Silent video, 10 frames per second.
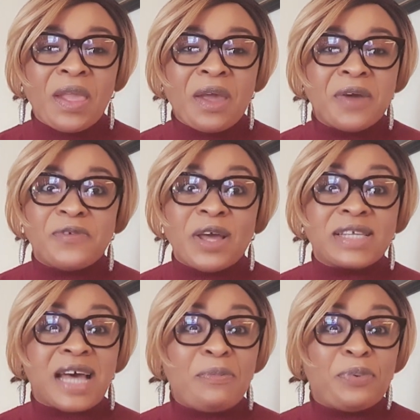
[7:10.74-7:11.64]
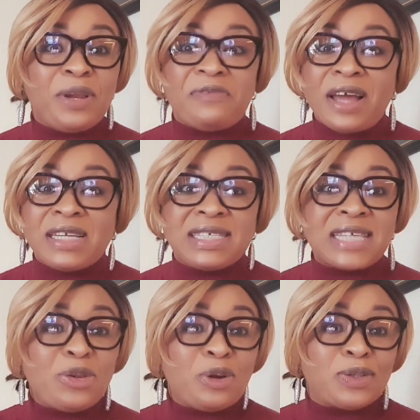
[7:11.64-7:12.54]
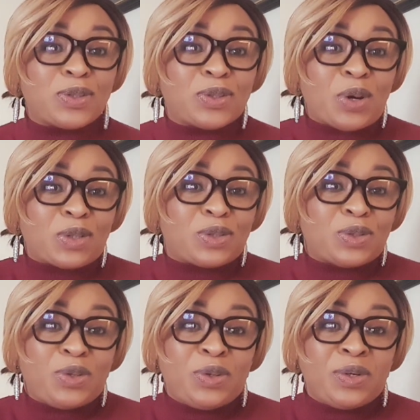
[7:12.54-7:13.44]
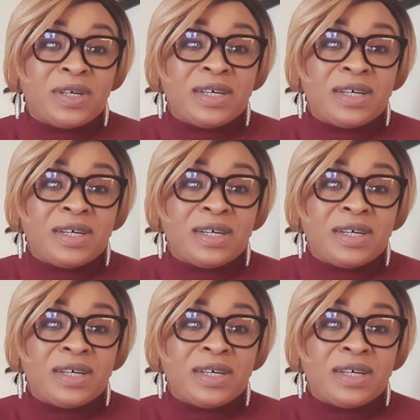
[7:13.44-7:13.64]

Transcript: For example, if I decide not to talk to you,